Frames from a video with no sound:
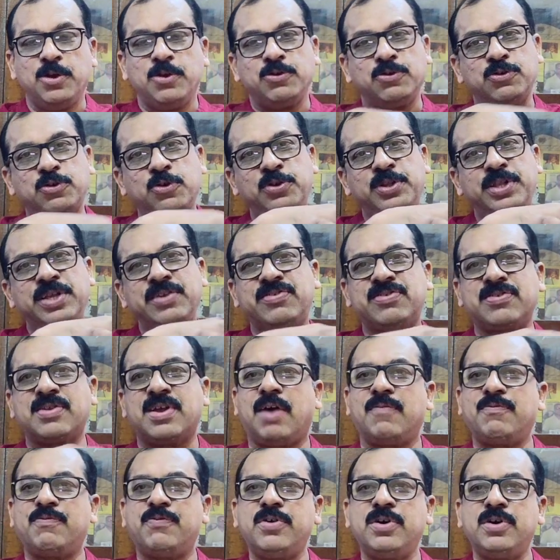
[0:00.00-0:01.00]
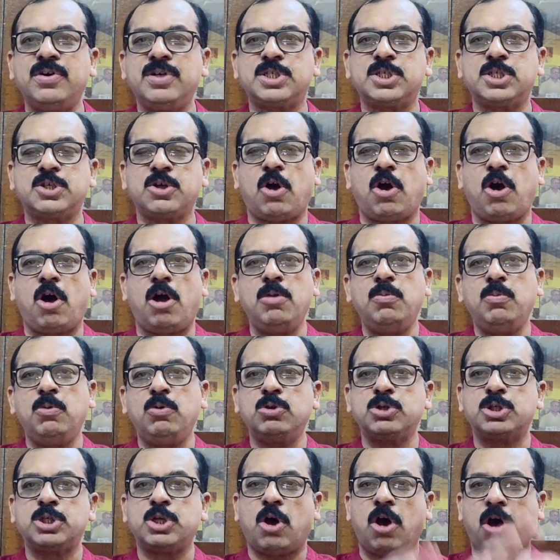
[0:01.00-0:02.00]
So this covers
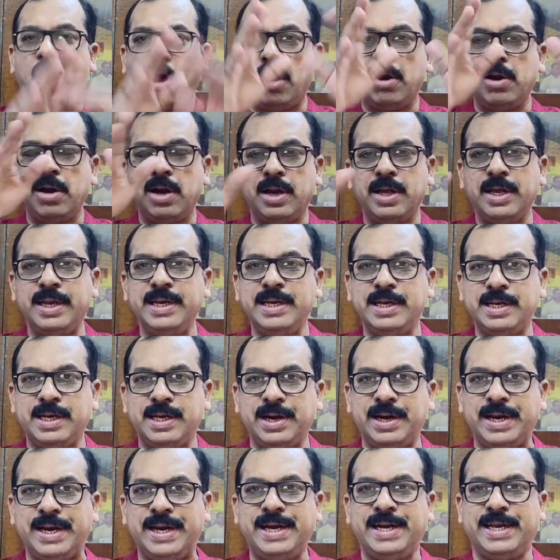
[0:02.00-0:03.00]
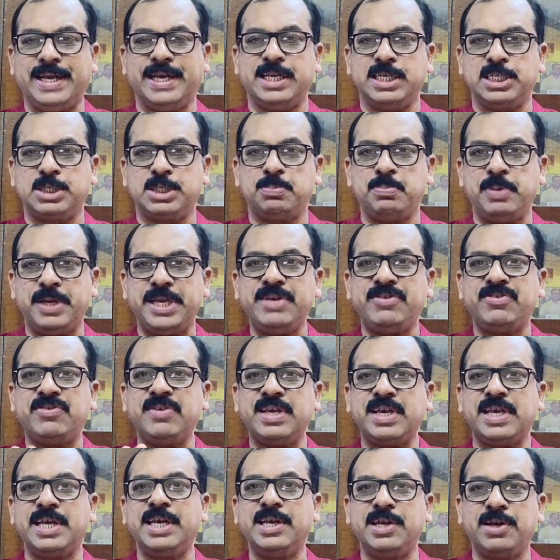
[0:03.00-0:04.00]
almost all ingredients,
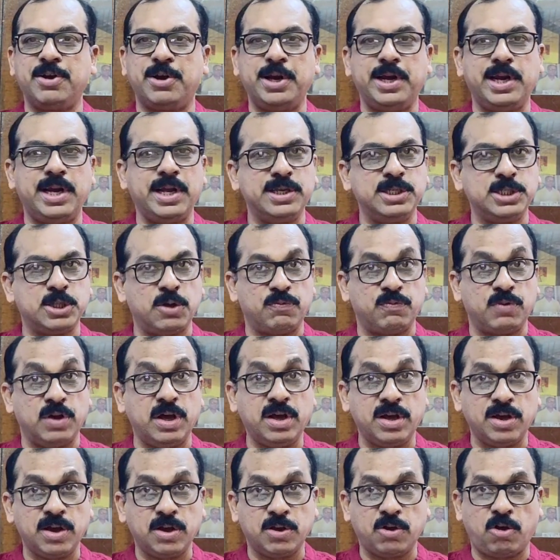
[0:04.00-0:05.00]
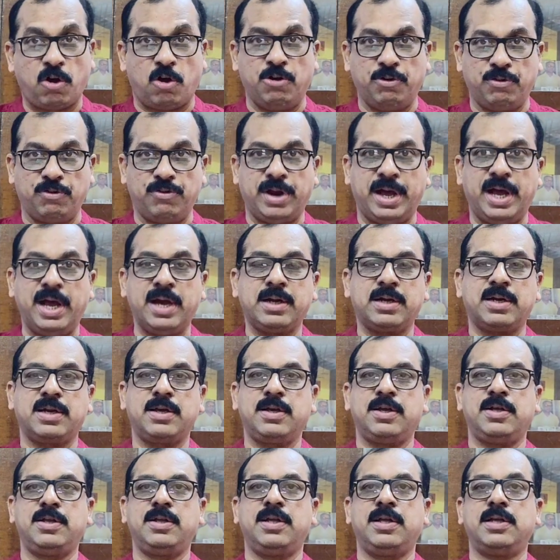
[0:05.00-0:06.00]
basic ingredients of a contract.
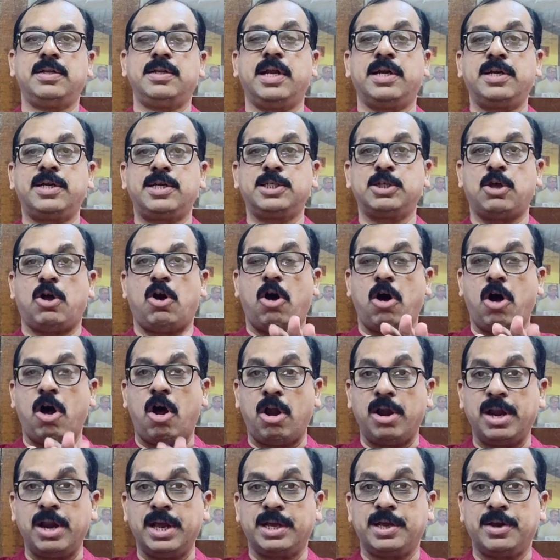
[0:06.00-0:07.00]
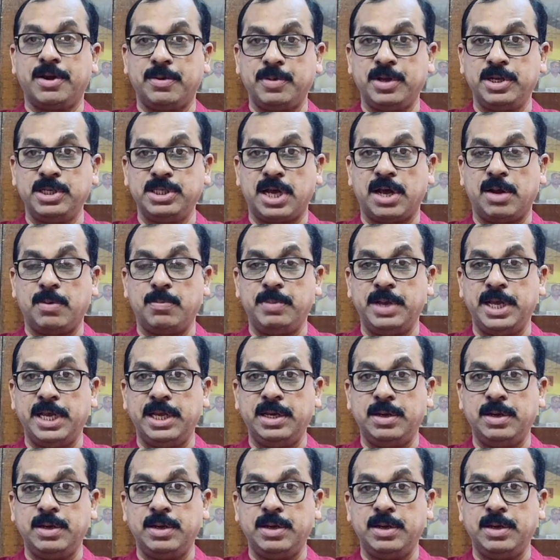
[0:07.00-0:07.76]
That is, all agreements are